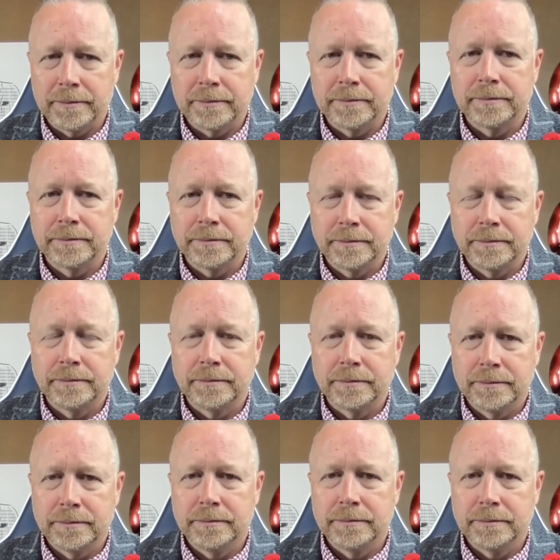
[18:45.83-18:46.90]

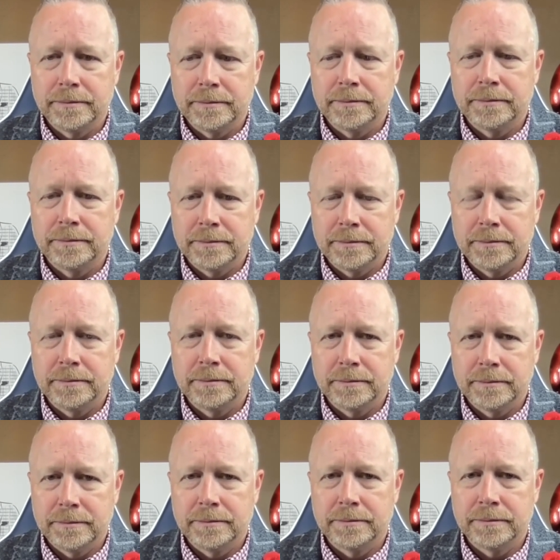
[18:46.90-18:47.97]

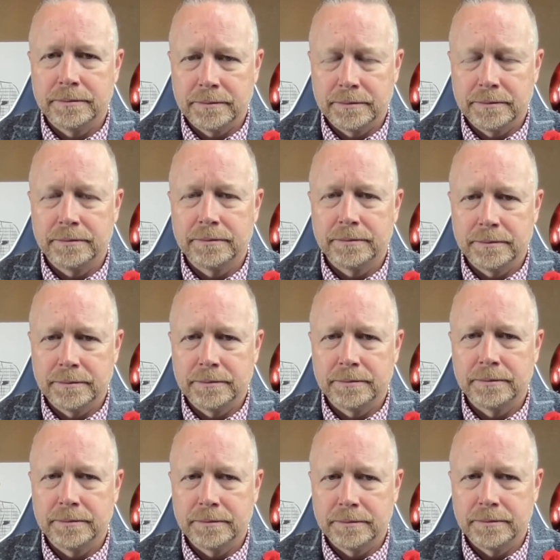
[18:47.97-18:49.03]

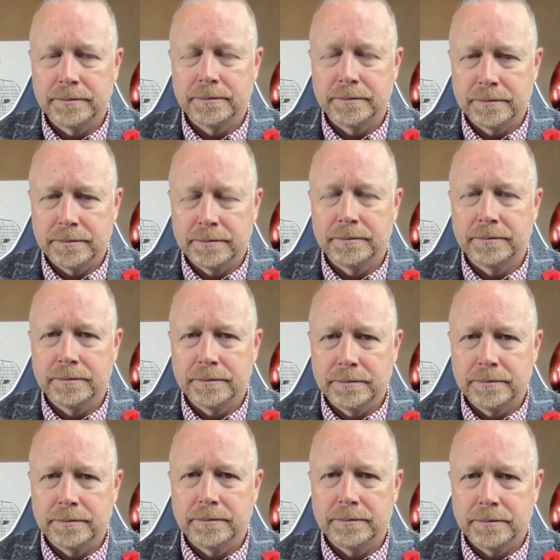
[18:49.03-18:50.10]

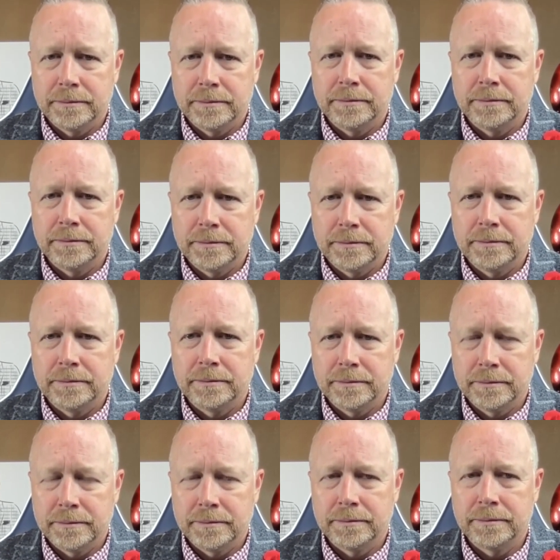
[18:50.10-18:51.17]

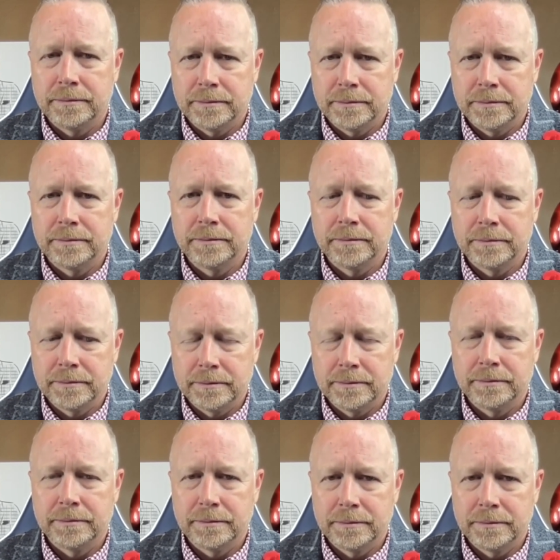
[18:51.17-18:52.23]

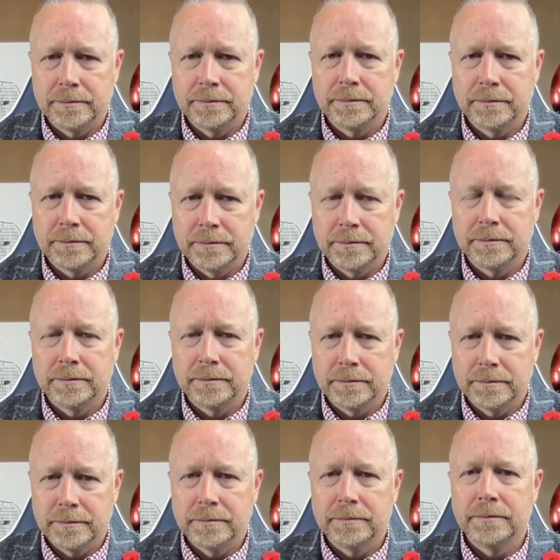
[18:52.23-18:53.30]

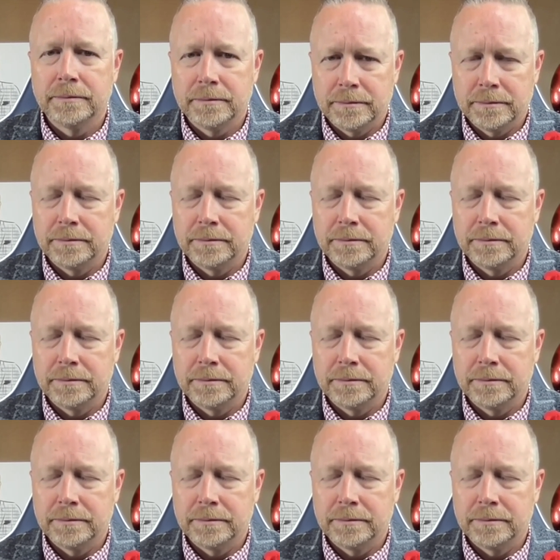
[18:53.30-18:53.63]
[no speech]